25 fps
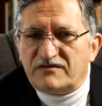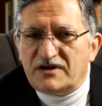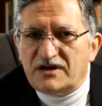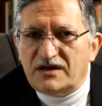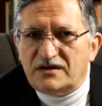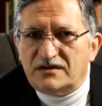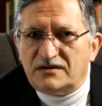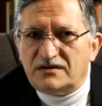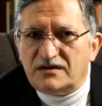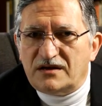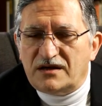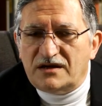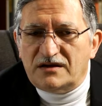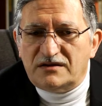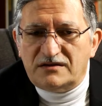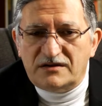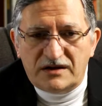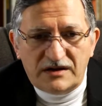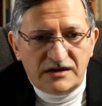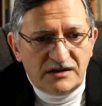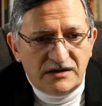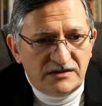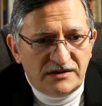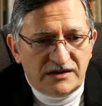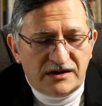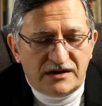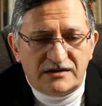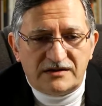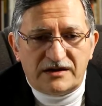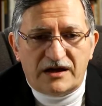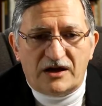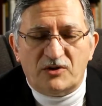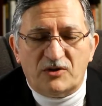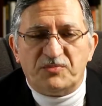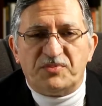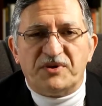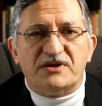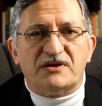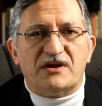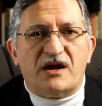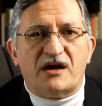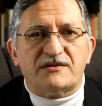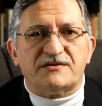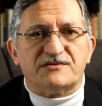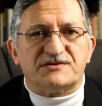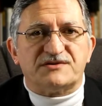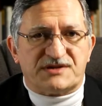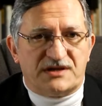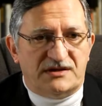in healing and helping others.